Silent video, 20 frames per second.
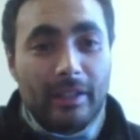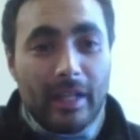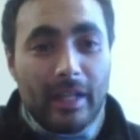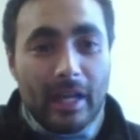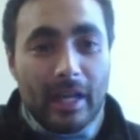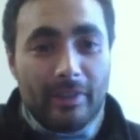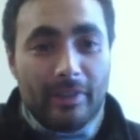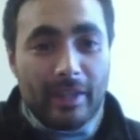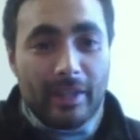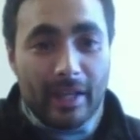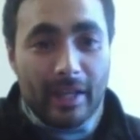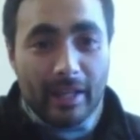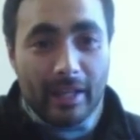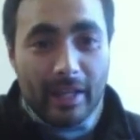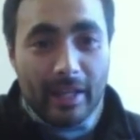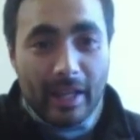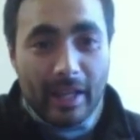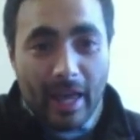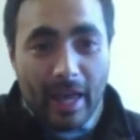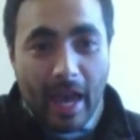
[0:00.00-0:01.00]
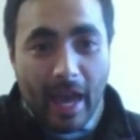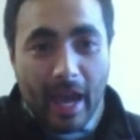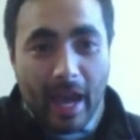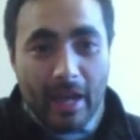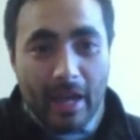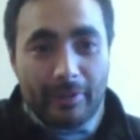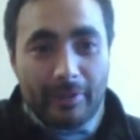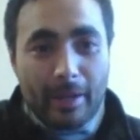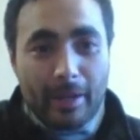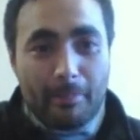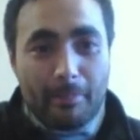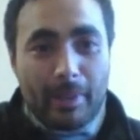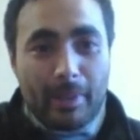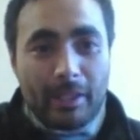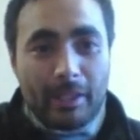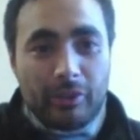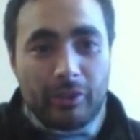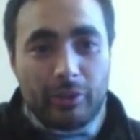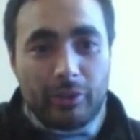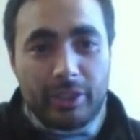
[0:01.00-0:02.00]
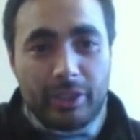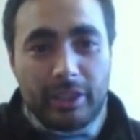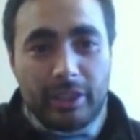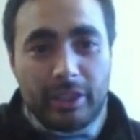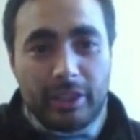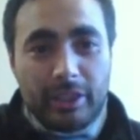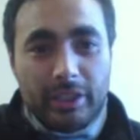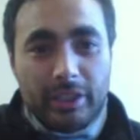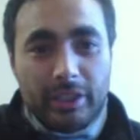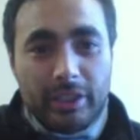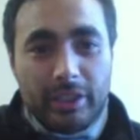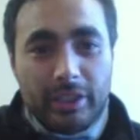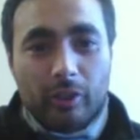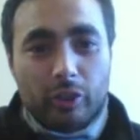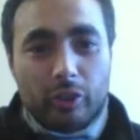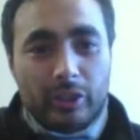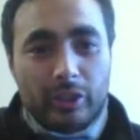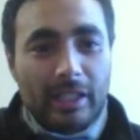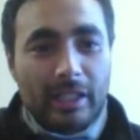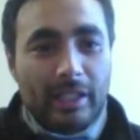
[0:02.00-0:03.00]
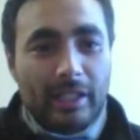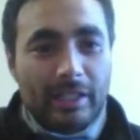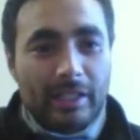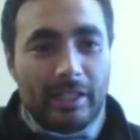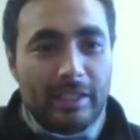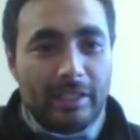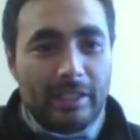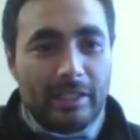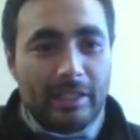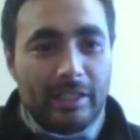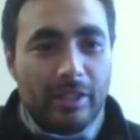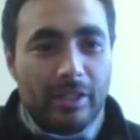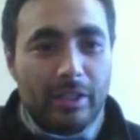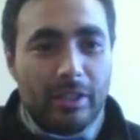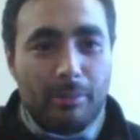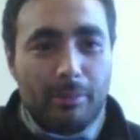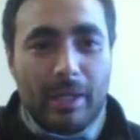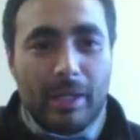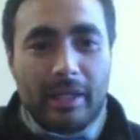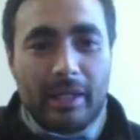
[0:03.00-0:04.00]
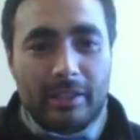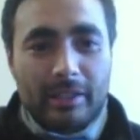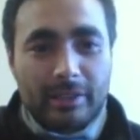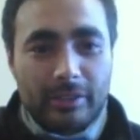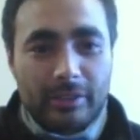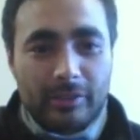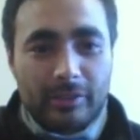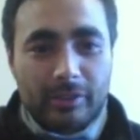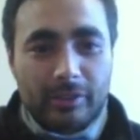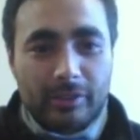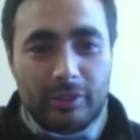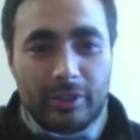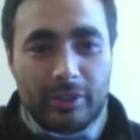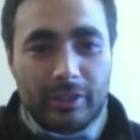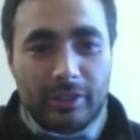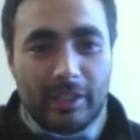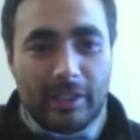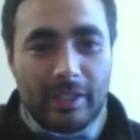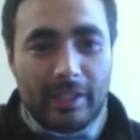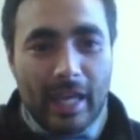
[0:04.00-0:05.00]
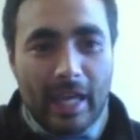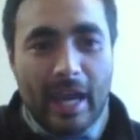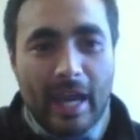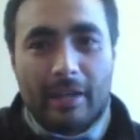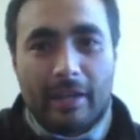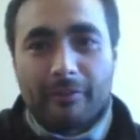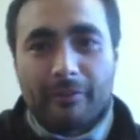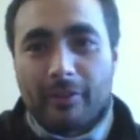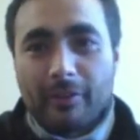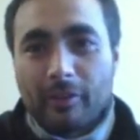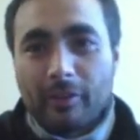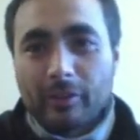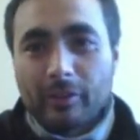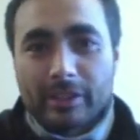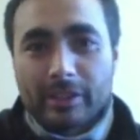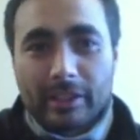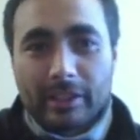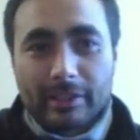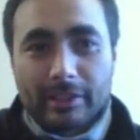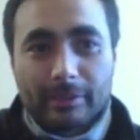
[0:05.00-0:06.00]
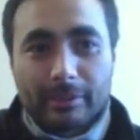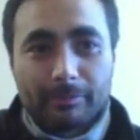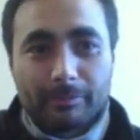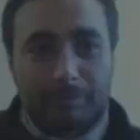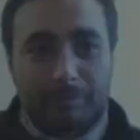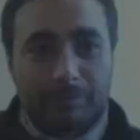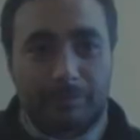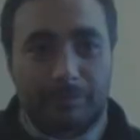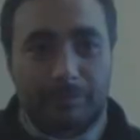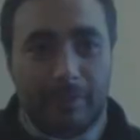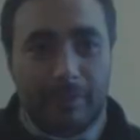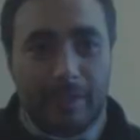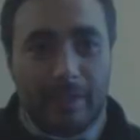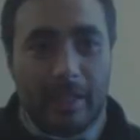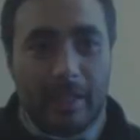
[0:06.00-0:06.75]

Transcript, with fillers: and then add the MBOT2 shield, the ultrasonic sensor, and the pocket shield. So just click add for those things. Okay,